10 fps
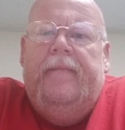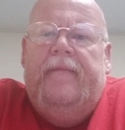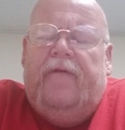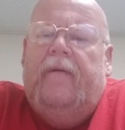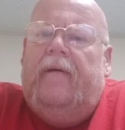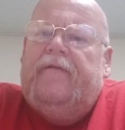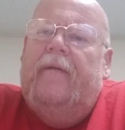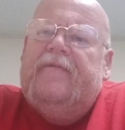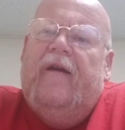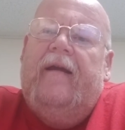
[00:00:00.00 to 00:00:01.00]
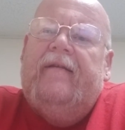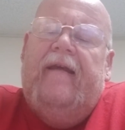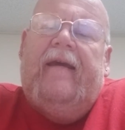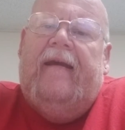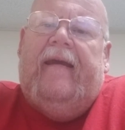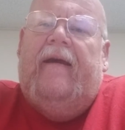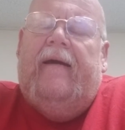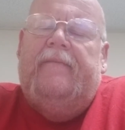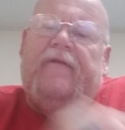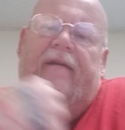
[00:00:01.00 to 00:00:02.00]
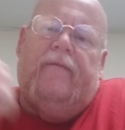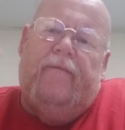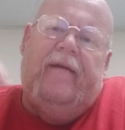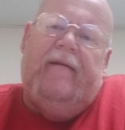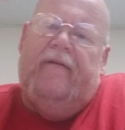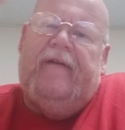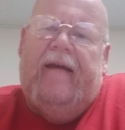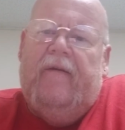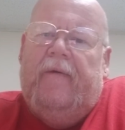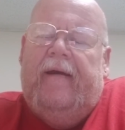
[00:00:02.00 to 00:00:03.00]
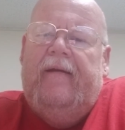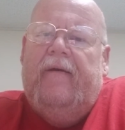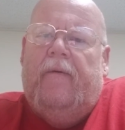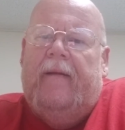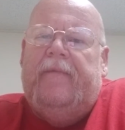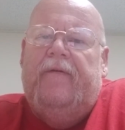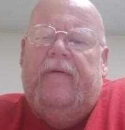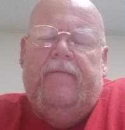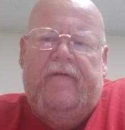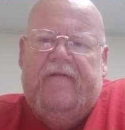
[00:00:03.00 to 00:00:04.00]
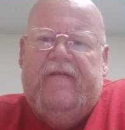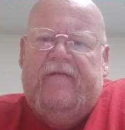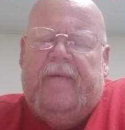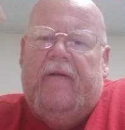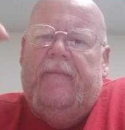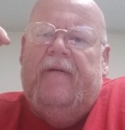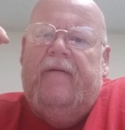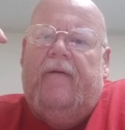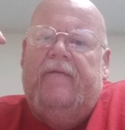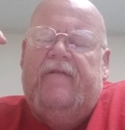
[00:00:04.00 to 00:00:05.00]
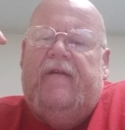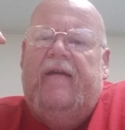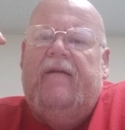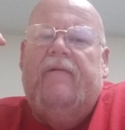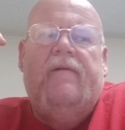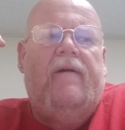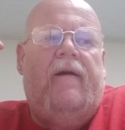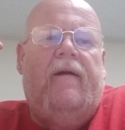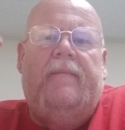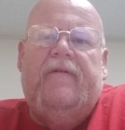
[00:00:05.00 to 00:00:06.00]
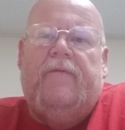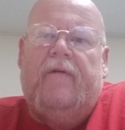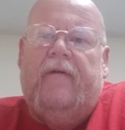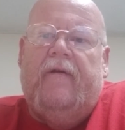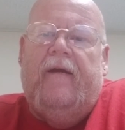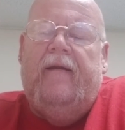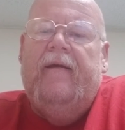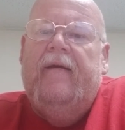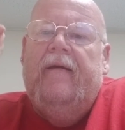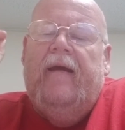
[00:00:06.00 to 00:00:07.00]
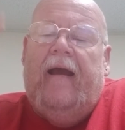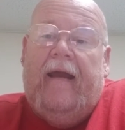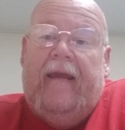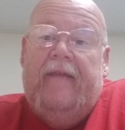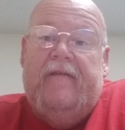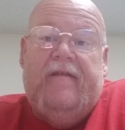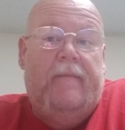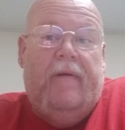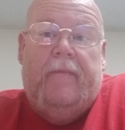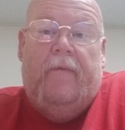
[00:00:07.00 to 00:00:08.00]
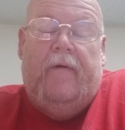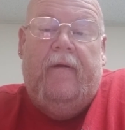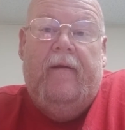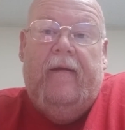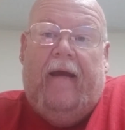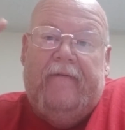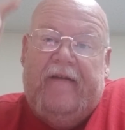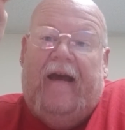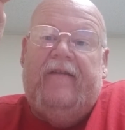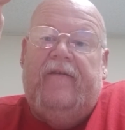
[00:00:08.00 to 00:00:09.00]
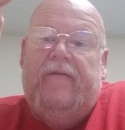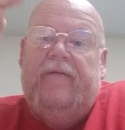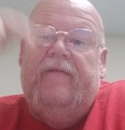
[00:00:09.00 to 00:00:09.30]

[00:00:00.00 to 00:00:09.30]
so I'm trying to take account. I'm trying to reevaluate what I'm doing with this experiment on this keto. It's working great. I got to get in the gym, number one. I've got to.